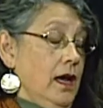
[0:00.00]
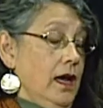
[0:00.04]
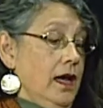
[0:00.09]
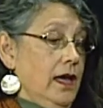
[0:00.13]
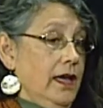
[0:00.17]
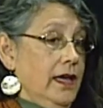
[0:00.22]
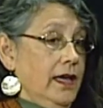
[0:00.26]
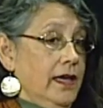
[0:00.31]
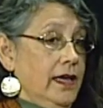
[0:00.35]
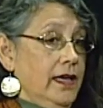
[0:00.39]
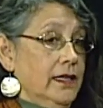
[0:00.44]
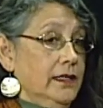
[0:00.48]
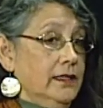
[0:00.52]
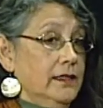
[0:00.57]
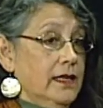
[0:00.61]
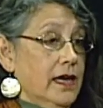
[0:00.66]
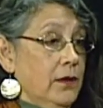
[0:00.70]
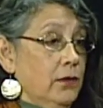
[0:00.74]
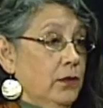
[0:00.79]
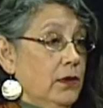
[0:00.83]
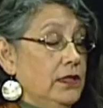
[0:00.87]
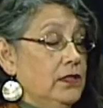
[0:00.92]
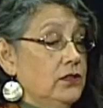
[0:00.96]
And
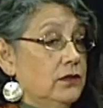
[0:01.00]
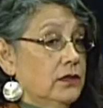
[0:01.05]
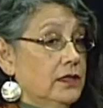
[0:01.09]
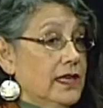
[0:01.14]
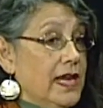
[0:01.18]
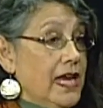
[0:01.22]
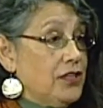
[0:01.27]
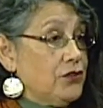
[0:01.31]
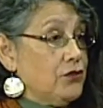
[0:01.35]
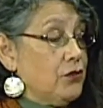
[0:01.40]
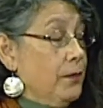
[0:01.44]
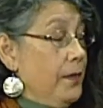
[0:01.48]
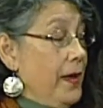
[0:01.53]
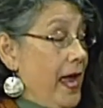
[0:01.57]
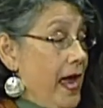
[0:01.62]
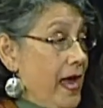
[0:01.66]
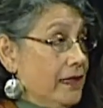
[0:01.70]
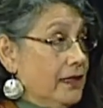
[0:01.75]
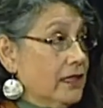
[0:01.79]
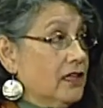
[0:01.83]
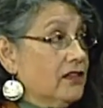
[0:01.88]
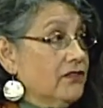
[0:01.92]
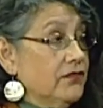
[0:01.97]
I went to a
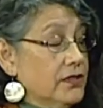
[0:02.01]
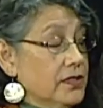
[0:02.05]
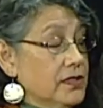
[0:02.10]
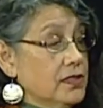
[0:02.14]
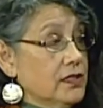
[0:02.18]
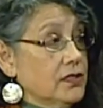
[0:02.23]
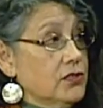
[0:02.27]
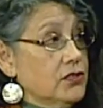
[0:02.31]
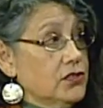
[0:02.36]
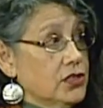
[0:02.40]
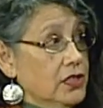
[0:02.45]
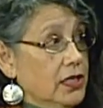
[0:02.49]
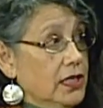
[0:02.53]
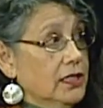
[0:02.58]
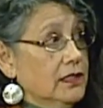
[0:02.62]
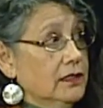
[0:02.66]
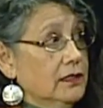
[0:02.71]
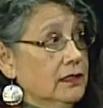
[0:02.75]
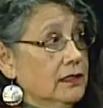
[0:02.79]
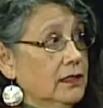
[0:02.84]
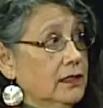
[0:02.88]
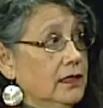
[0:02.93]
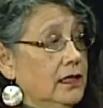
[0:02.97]
naturopathic
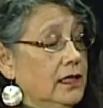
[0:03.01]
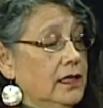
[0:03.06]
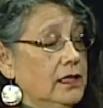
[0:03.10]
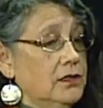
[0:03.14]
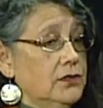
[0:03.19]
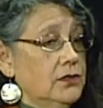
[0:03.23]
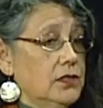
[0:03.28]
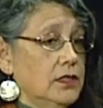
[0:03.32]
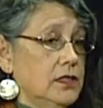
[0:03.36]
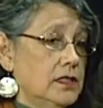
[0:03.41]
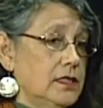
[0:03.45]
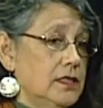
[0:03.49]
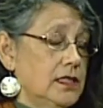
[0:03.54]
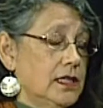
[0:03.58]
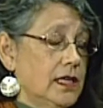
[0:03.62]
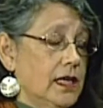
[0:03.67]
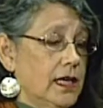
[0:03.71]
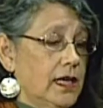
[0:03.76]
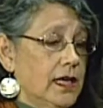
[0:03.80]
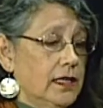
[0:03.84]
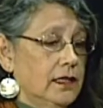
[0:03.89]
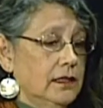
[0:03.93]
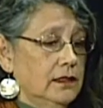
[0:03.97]
physician, and she
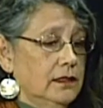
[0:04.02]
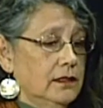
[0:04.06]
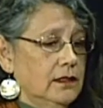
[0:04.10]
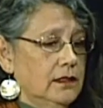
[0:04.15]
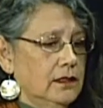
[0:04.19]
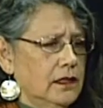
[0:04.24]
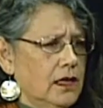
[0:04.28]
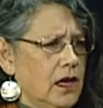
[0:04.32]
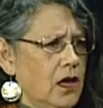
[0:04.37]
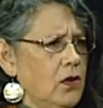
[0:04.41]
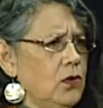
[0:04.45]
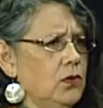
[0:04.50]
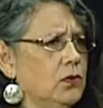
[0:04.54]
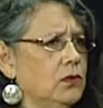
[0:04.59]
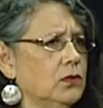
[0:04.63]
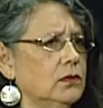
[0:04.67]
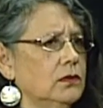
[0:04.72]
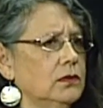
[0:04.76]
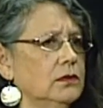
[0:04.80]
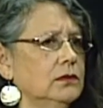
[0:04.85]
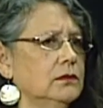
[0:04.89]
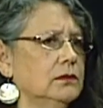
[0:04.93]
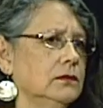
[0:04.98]
said,
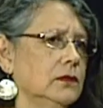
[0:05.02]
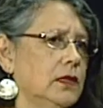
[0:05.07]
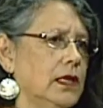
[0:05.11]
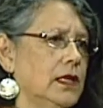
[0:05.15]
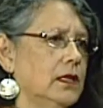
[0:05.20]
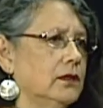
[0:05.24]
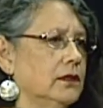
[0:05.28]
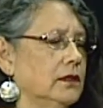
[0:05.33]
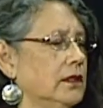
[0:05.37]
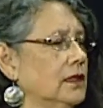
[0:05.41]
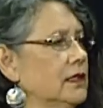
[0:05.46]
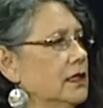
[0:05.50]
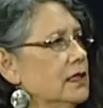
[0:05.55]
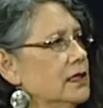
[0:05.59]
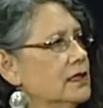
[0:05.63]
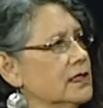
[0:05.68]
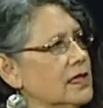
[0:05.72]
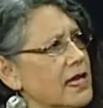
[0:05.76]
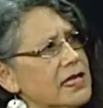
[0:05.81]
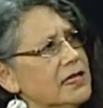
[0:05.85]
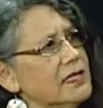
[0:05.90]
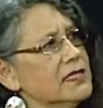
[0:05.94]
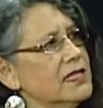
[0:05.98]
Oh, well, his
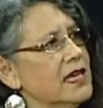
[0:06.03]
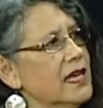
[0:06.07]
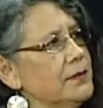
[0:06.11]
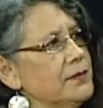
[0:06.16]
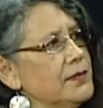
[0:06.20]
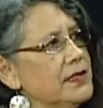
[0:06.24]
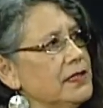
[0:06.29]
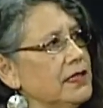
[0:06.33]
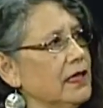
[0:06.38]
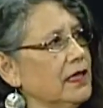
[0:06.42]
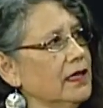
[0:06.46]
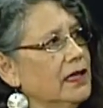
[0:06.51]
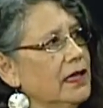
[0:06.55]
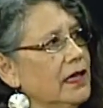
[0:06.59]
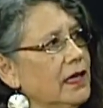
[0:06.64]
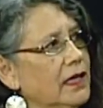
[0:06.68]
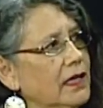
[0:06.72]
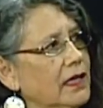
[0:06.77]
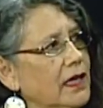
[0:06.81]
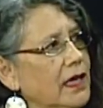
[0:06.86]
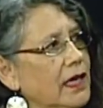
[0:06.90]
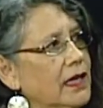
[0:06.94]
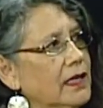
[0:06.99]
enzymes didn't
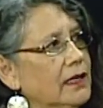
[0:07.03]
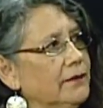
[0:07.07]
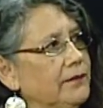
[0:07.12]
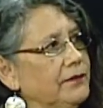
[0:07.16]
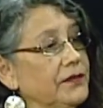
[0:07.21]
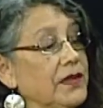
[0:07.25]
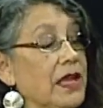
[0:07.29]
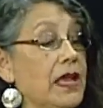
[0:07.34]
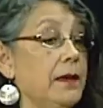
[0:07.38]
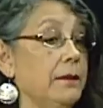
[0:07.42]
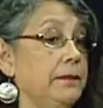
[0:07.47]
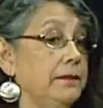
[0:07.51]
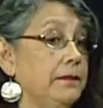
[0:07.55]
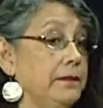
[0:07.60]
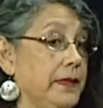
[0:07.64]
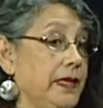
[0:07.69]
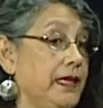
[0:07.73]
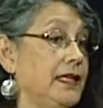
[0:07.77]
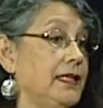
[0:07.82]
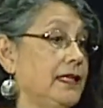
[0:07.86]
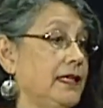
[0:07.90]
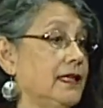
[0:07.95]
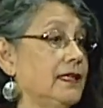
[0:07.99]
kick in,
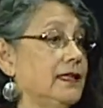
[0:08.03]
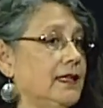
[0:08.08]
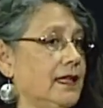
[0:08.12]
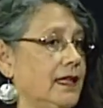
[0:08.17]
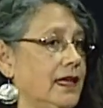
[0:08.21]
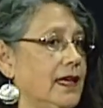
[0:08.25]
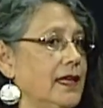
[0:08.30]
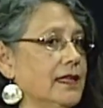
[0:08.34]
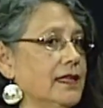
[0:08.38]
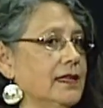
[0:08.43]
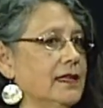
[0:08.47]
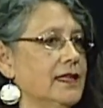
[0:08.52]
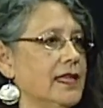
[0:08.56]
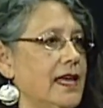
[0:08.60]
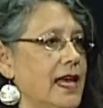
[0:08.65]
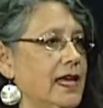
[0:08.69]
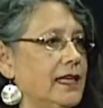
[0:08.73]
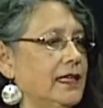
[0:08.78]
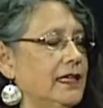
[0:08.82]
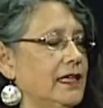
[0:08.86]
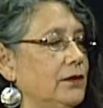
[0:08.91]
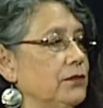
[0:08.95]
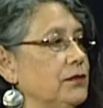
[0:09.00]
meaning then
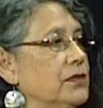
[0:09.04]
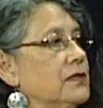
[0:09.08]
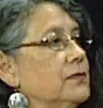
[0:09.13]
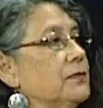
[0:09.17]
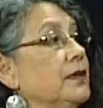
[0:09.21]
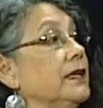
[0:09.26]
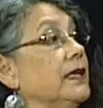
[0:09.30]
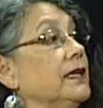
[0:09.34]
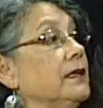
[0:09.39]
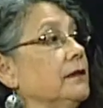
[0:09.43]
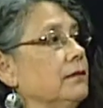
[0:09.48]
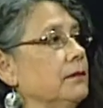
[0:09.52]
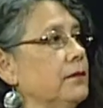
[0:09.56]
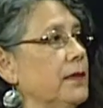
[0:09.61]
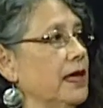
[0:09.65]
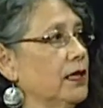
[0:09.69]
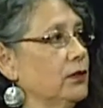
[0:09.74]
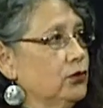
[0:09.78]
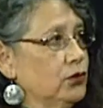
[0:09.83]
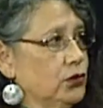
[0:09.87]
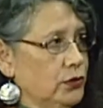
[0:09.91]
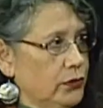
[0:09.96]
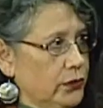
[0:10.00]
that he was being
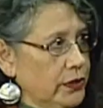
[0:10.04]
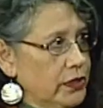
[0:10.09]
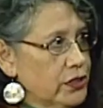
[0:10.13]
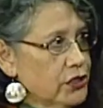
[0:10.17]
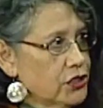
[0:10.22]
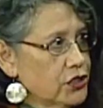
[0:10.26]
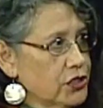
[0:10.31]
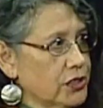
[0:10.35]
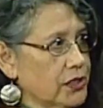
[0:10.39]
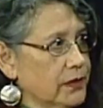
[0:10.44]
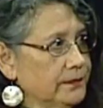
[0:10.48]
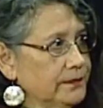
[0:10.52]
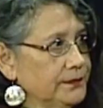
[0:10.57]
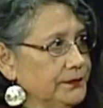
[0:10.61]
malnourished.